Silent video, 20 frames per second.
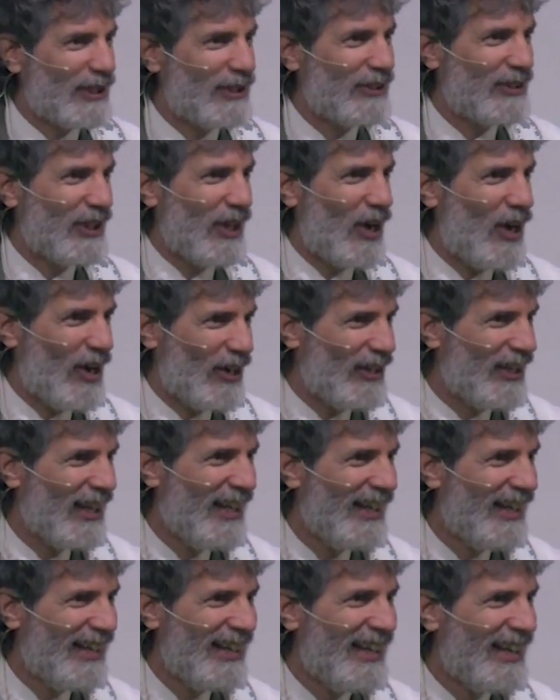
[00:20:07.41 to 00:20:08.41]

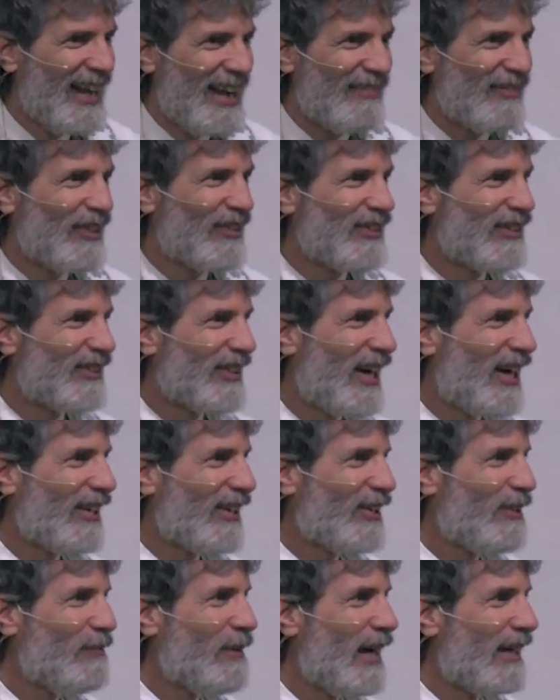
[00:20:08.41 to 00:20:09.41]
concerned. I have no desire
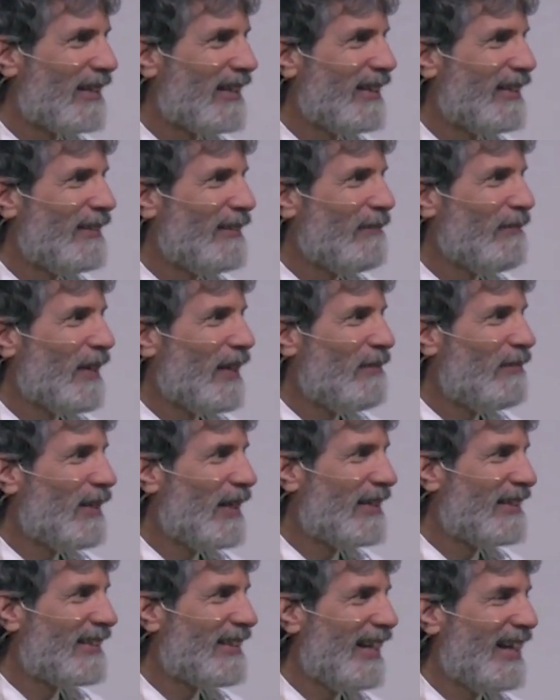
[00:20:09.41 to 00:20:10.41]
to go back there.
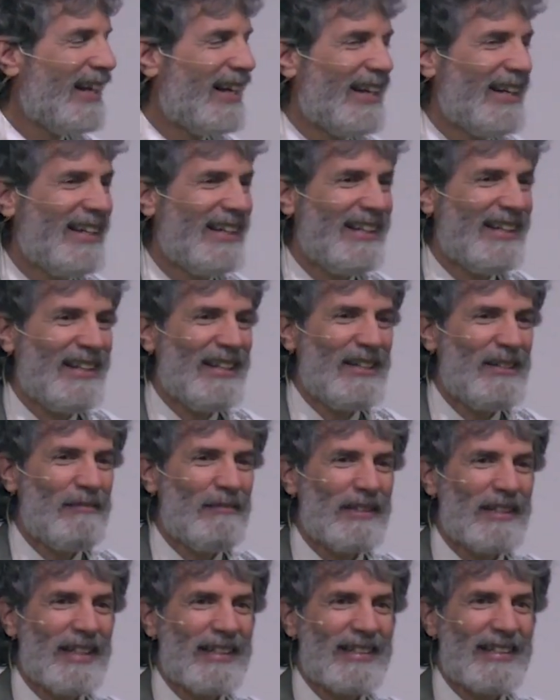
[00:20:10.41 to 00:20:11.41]
But, uh,
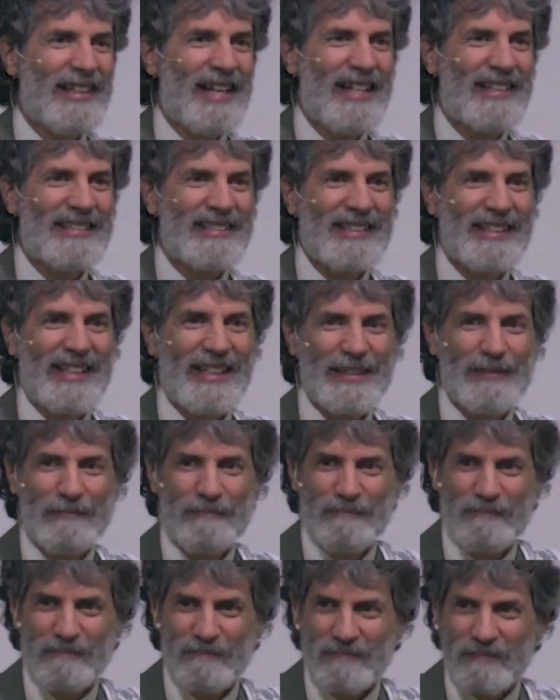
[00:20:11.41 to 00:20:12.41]
but nonetheless, uh,
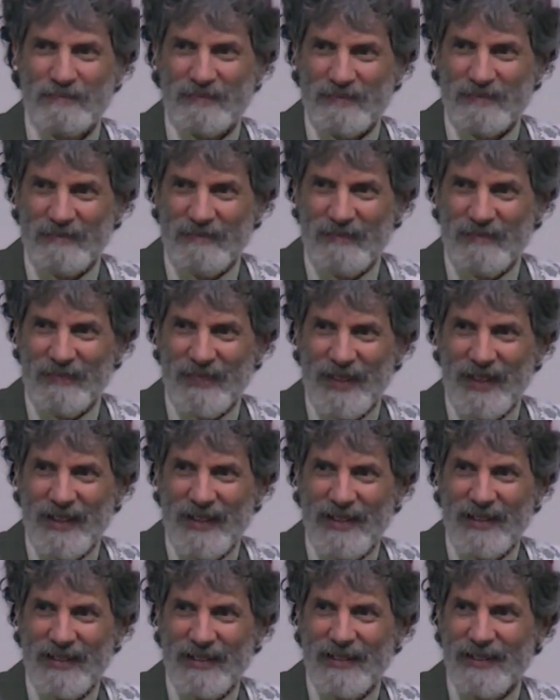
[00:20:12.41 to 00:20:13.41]

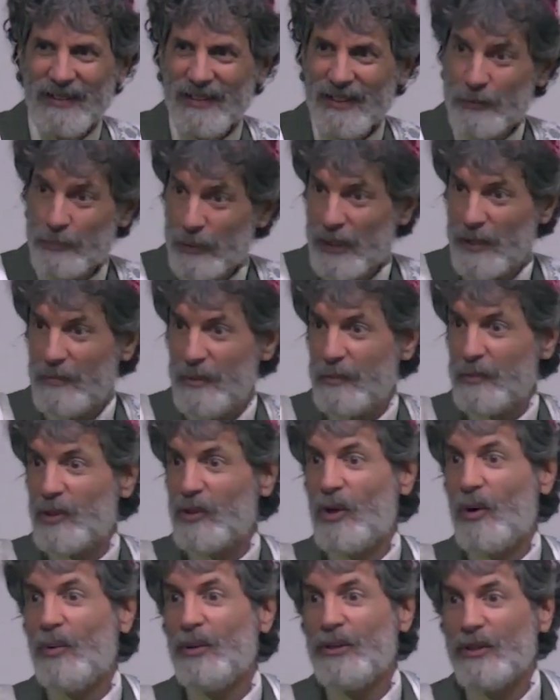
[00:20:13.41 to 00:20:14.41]
uh there's plenty of people
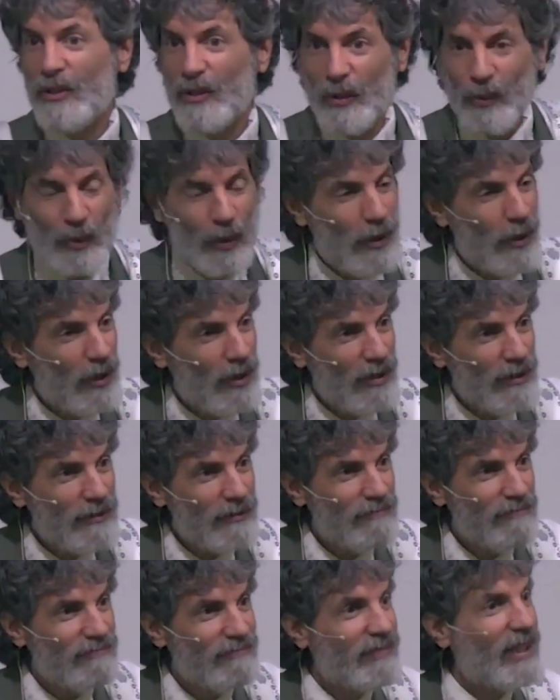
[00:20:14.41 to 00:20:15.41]
who go into the
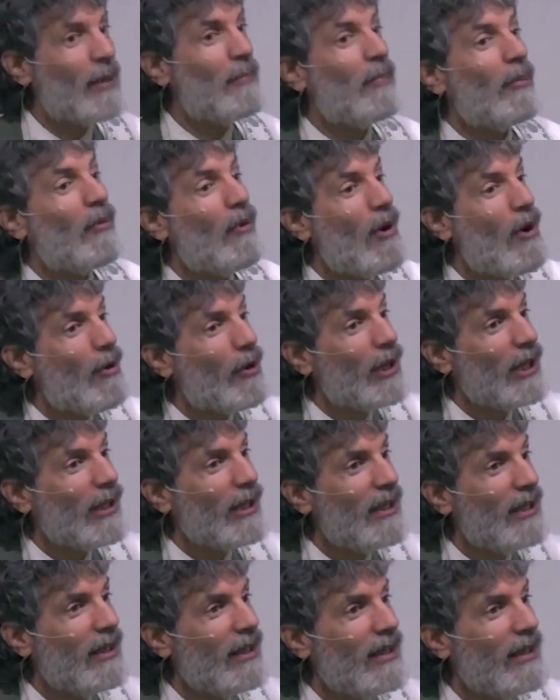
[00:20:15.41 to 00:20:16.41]
world
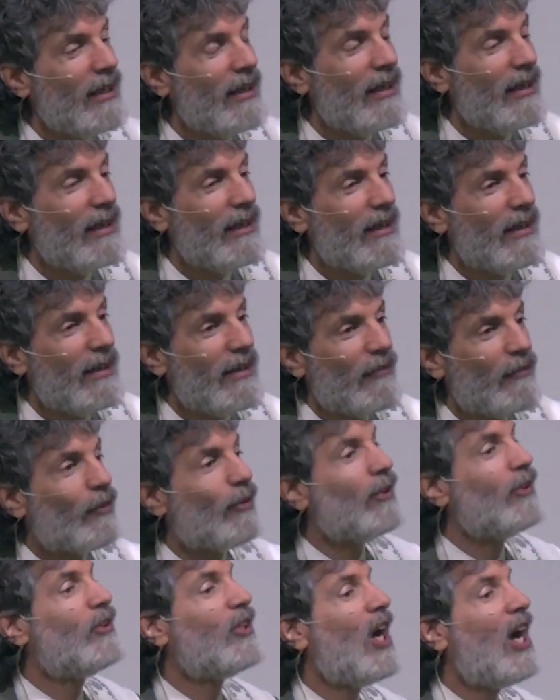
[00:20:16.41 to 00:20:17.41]
temporarily
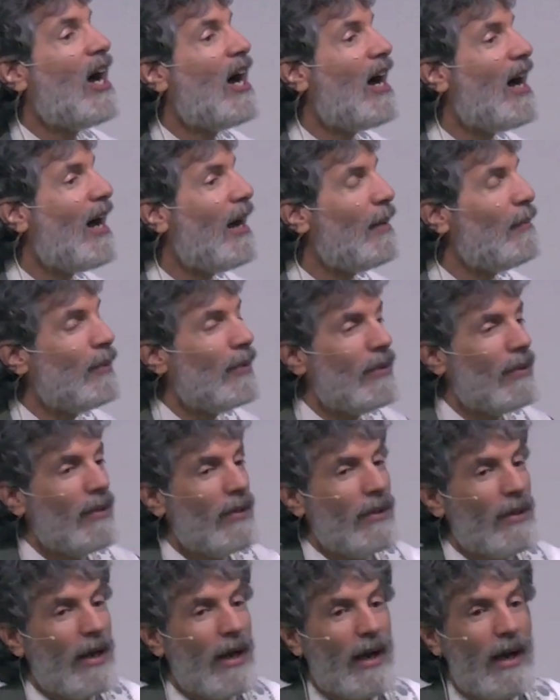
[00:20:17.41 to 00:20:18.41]
for a job,
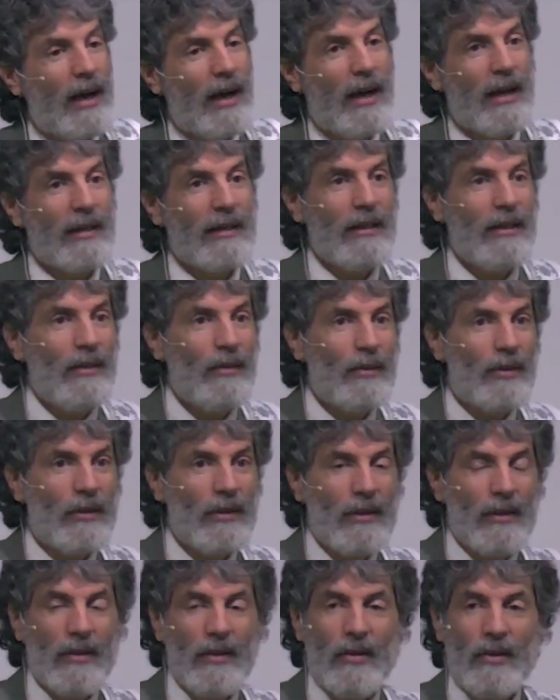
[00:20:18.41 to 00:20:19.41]
uh, you
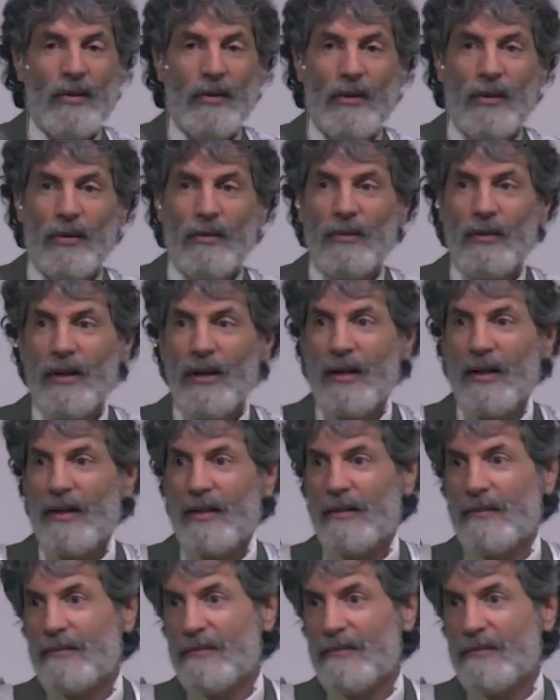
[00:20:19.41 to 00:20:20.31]
know, or, or uh,